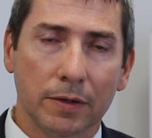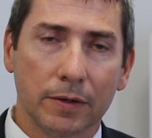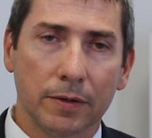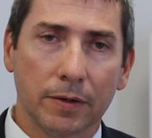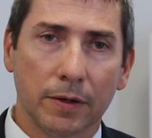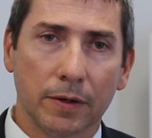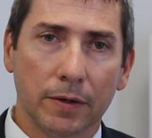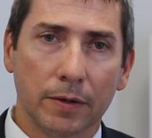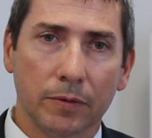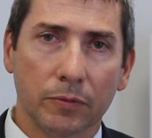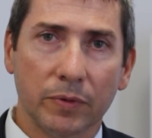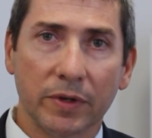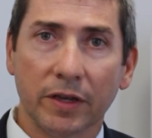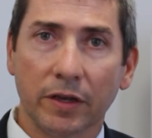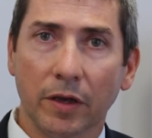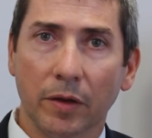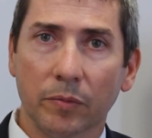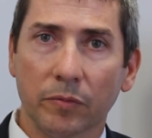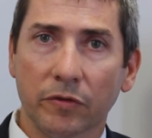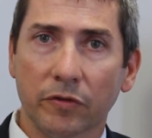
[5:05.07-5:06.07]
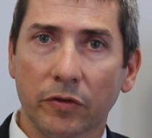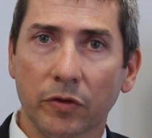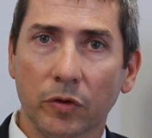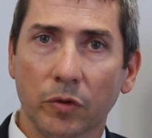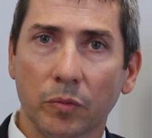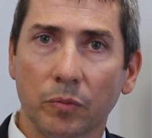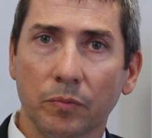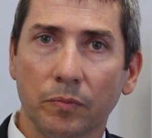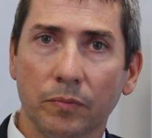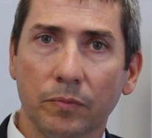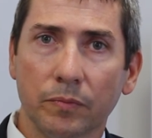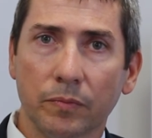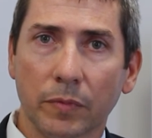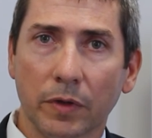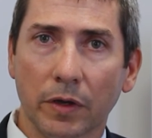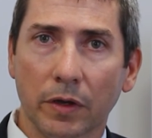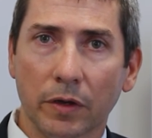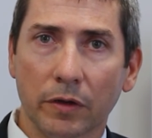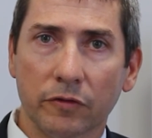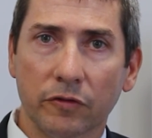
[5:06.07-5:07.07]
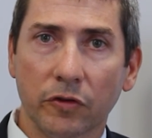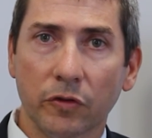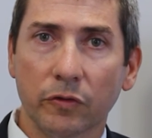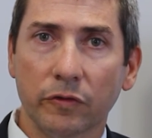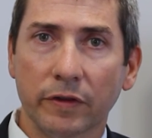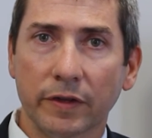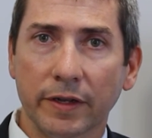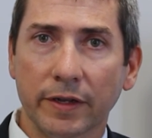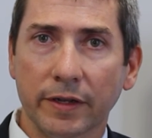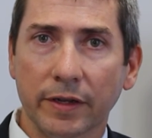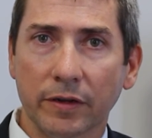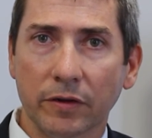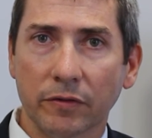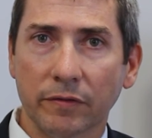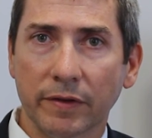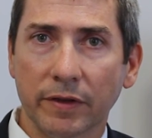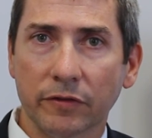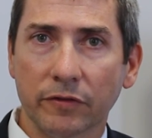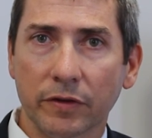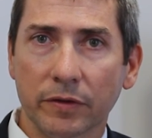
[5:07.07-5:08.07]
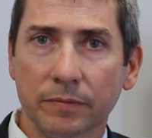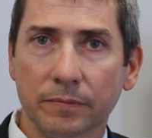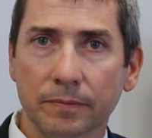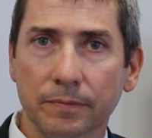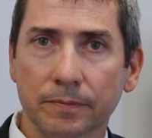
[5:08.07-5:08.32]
when it comes to choosing an intervention.